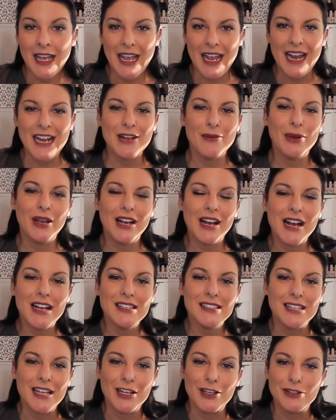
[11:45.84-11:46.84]
Anyway,
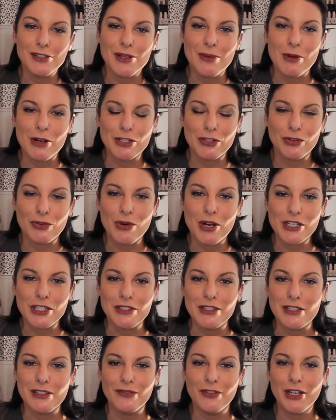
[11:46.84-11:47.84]
guys, thank you so much for
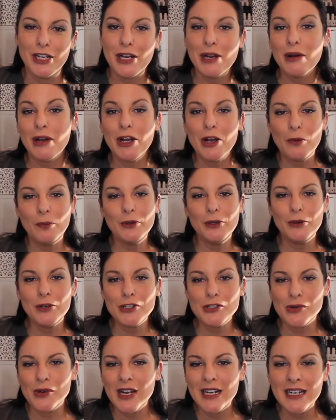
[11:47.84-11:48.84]
watching this video. I hope you
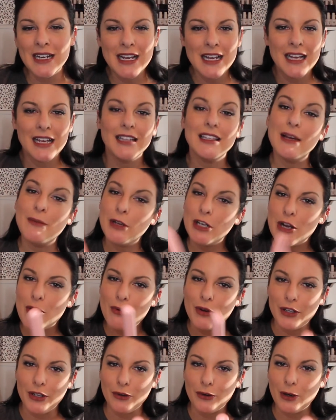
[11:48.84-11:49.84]
enjoyed. Let me know
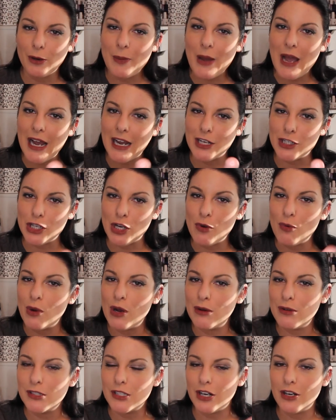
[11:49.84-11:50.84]
what your packaging
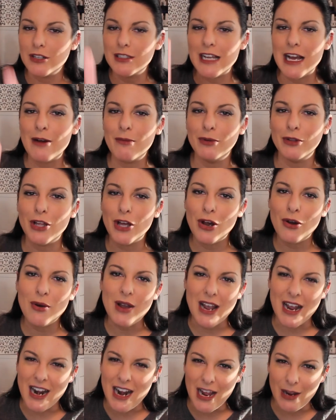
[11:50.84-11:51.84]
woes are down below,
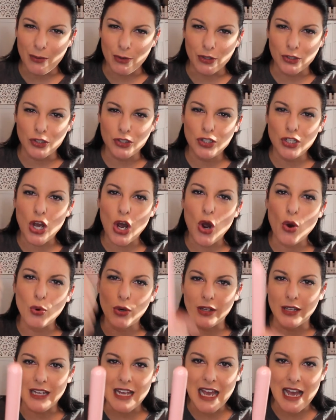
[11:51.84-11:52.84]
and I will
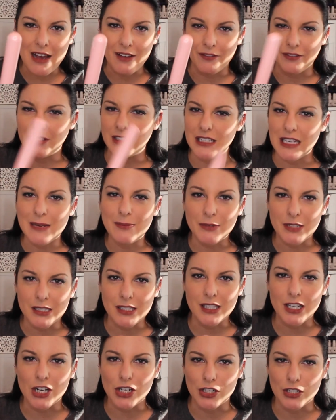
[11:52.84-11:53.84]
totally have deep
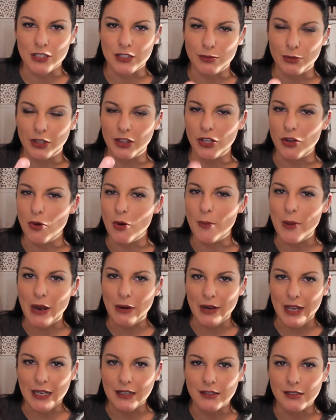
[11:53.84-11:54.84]
discussions with you
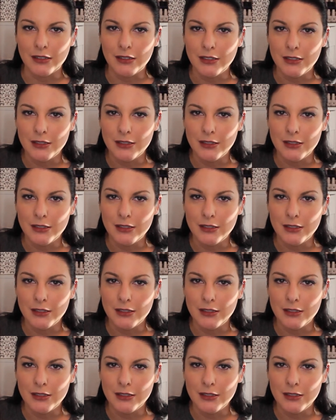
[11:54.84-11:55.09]
about it.